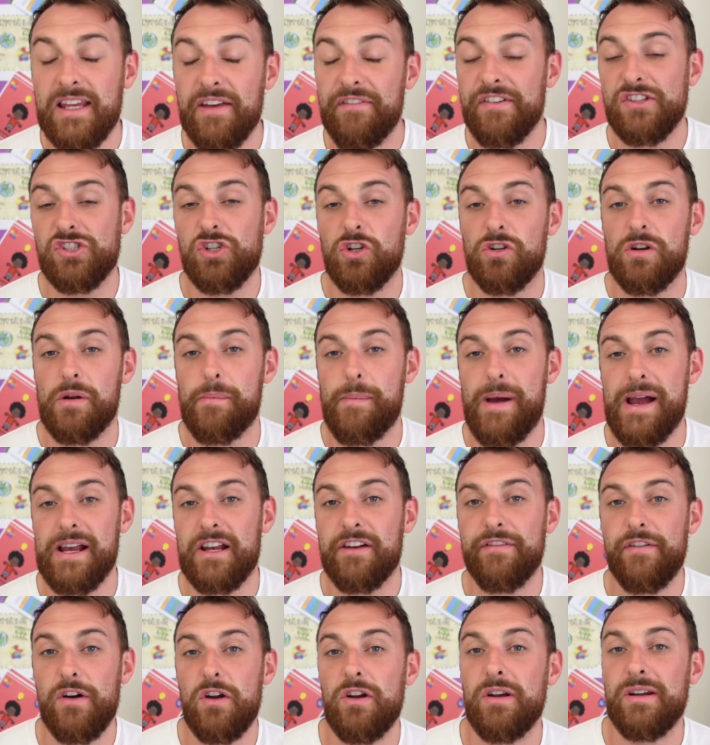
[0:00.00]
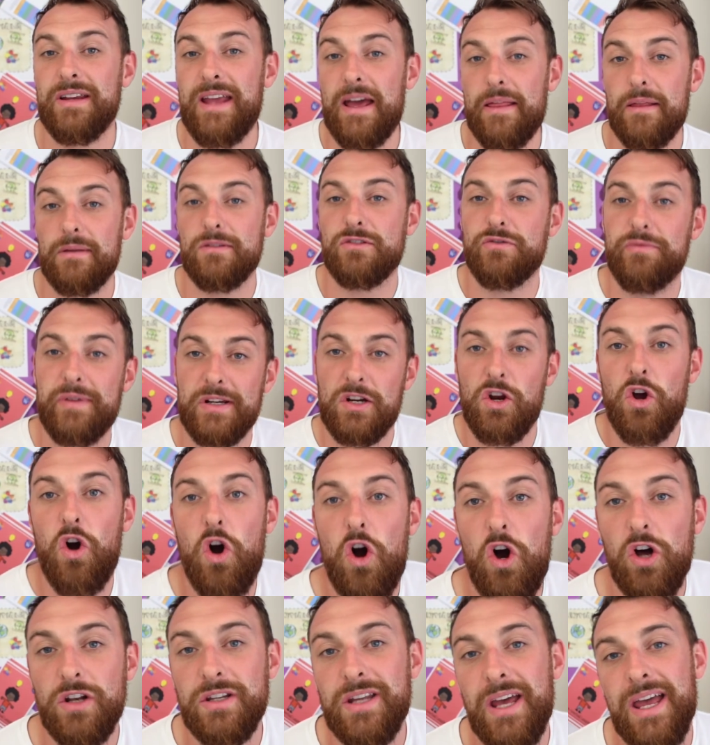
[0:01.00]
Give a child a microphone and get them to
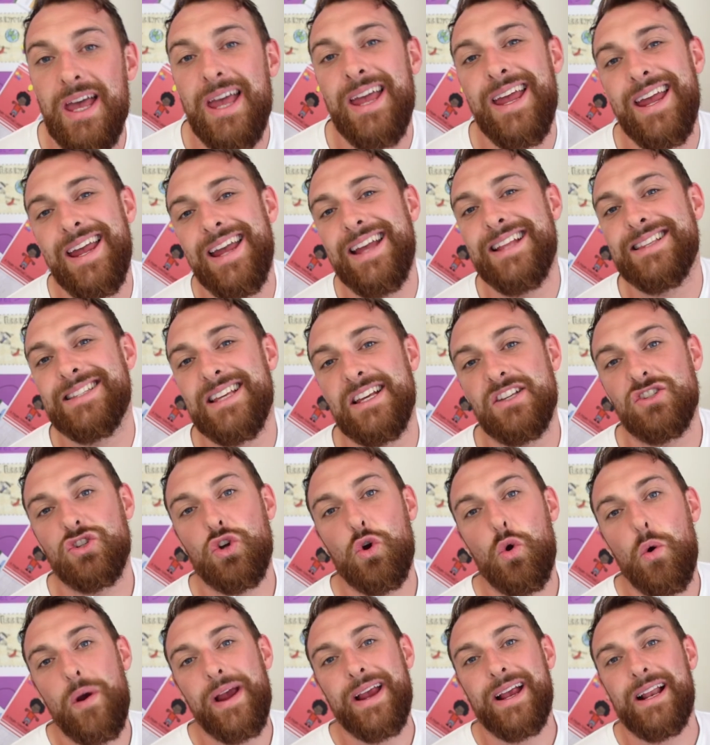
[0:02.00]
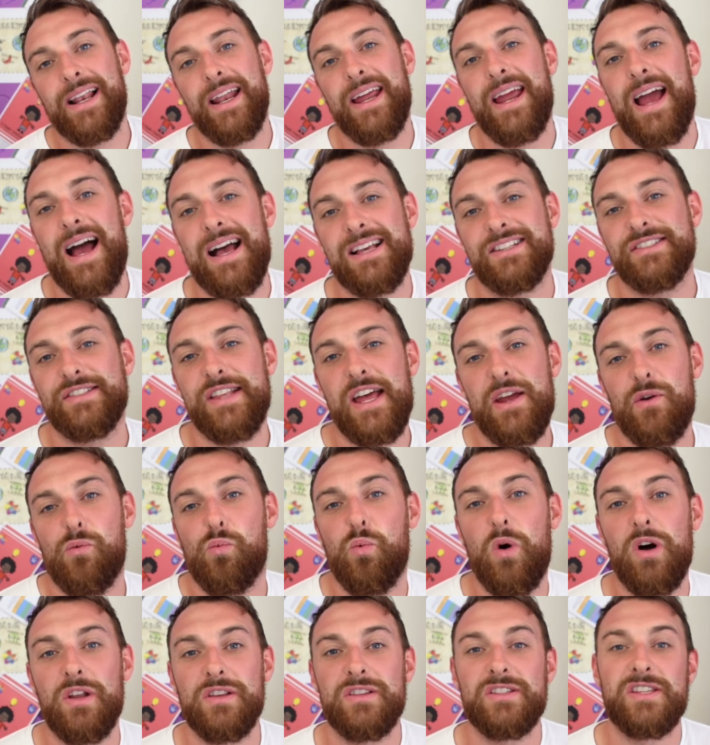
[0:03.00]
record it as quickly as they
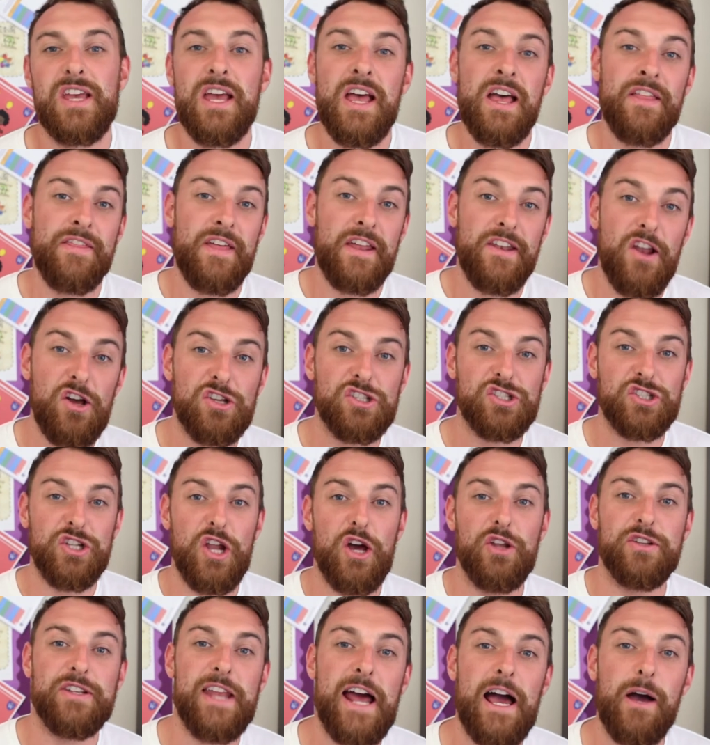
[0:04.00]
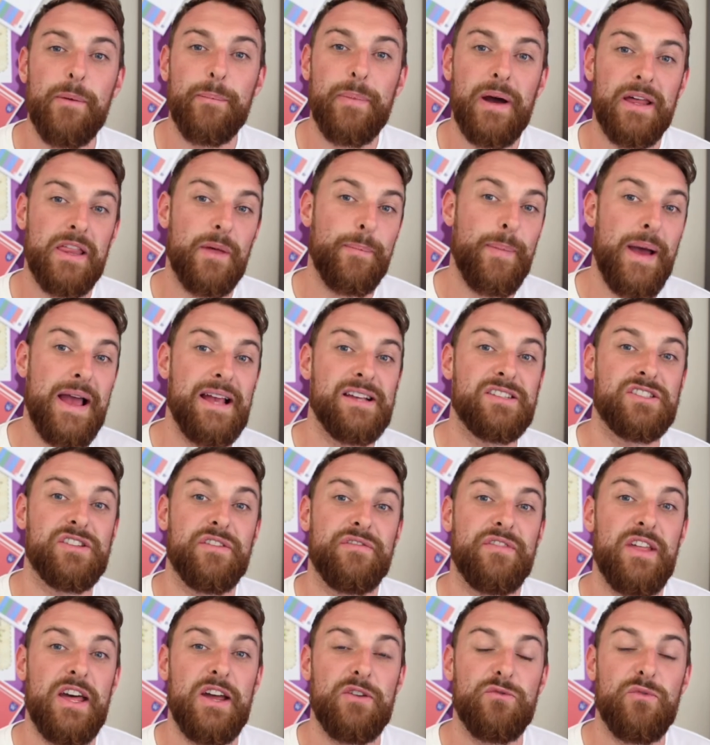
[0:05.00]
want. They're not slowed down by the pace
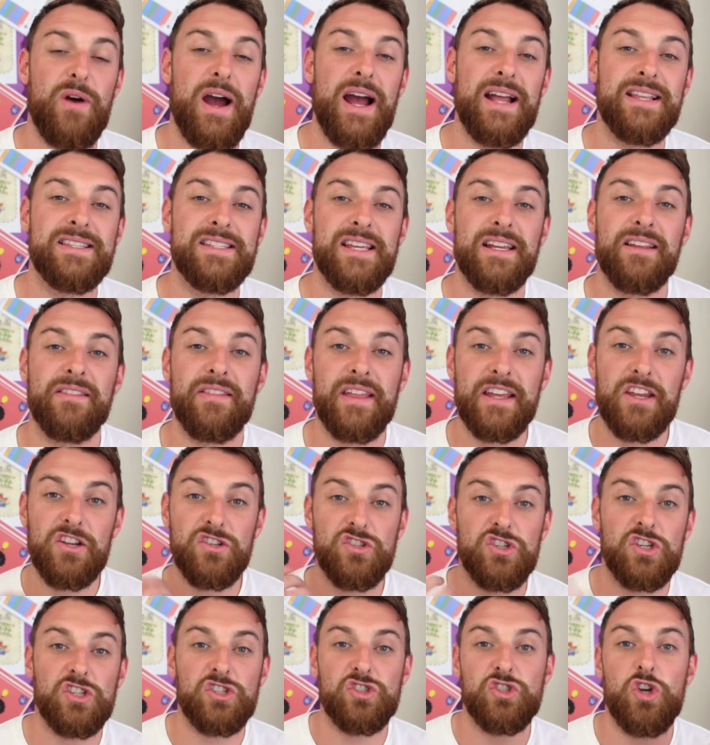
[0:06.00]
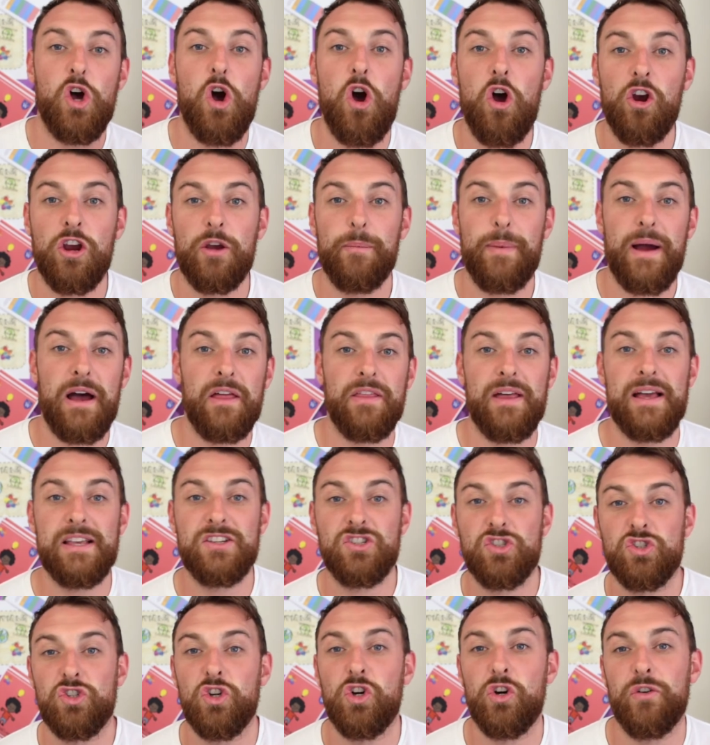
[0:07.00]
of their writing, they can just talk about their
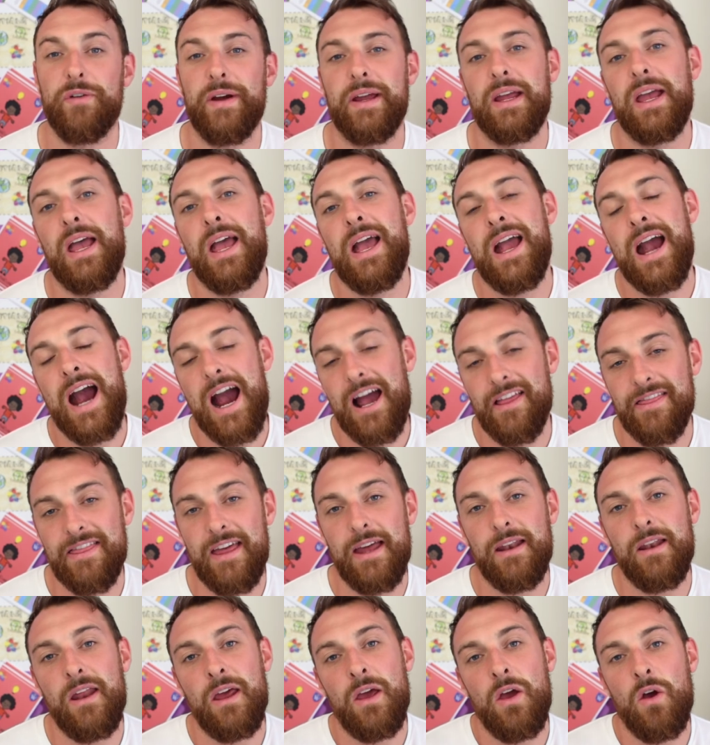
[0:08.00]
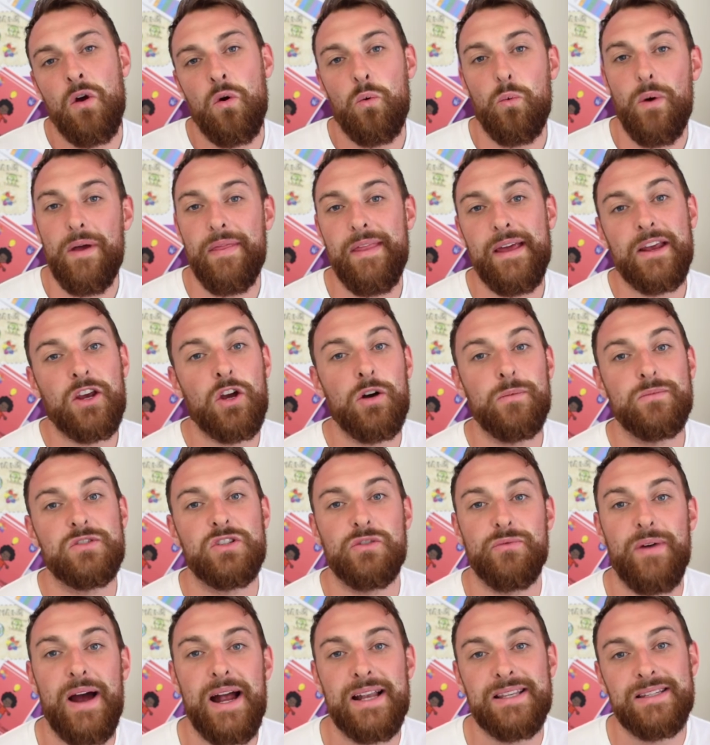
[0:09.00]
story. And then when they come
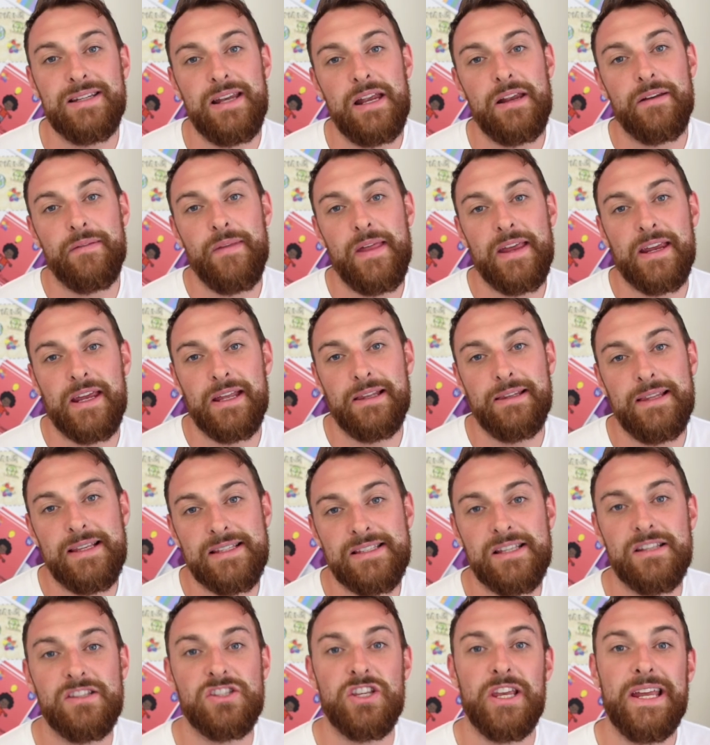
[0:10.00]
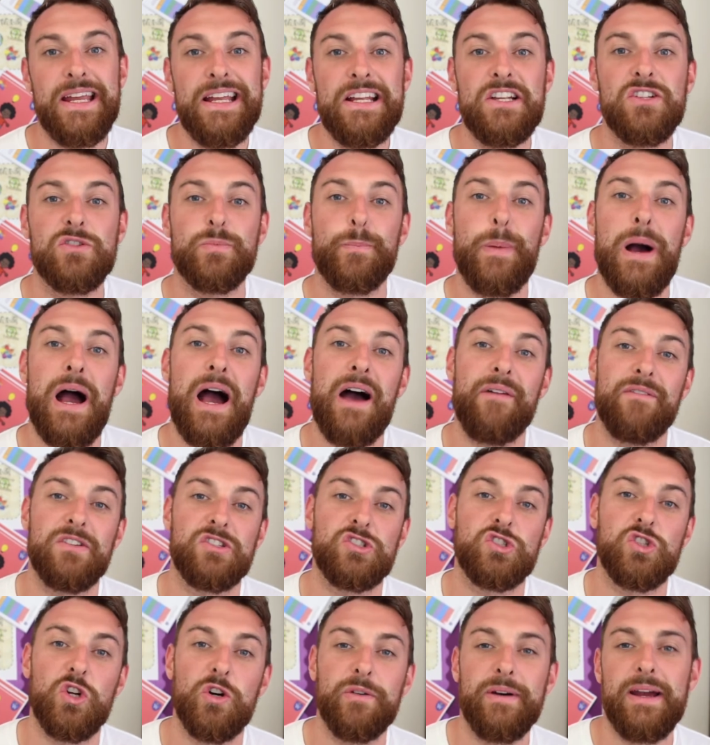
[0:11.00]
to writing it, they can listen to each part of the
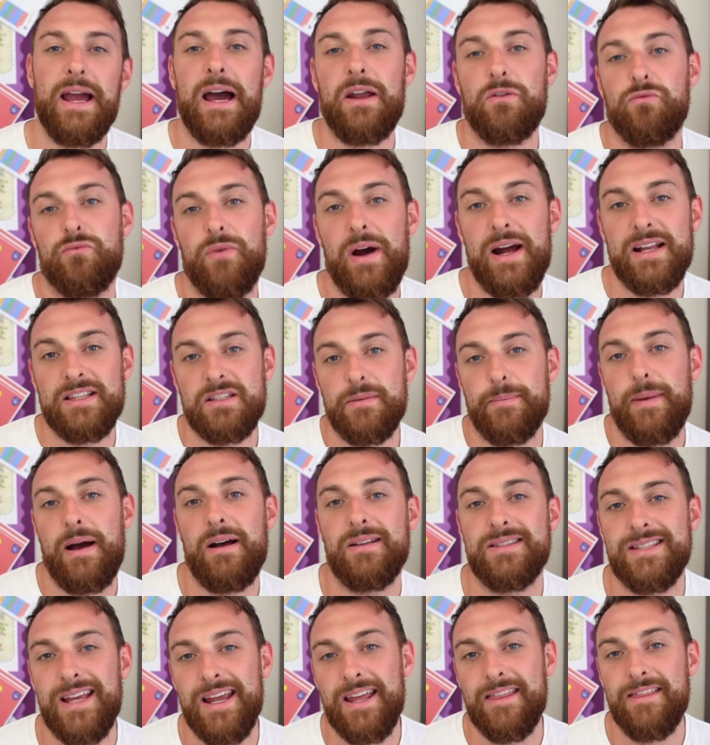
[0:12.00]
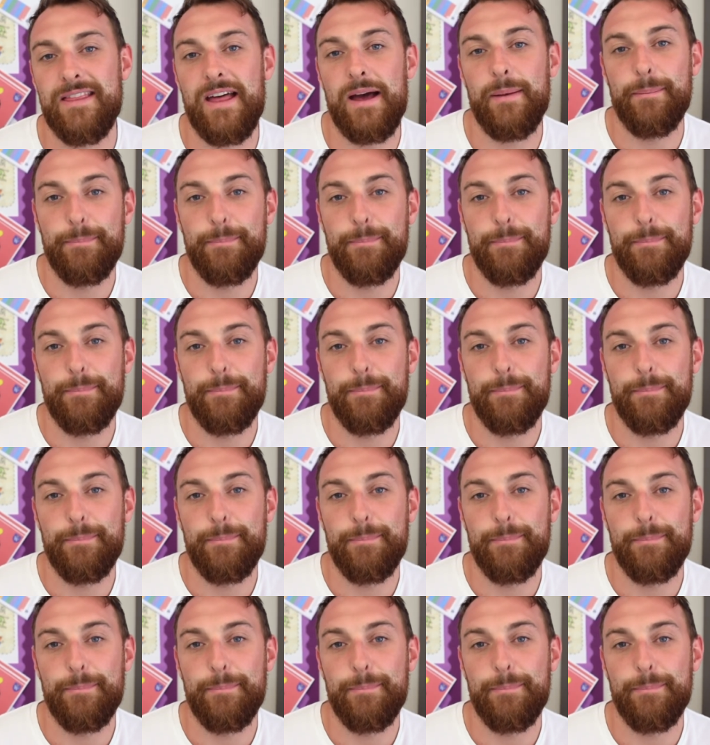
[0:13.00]
story and write about it in their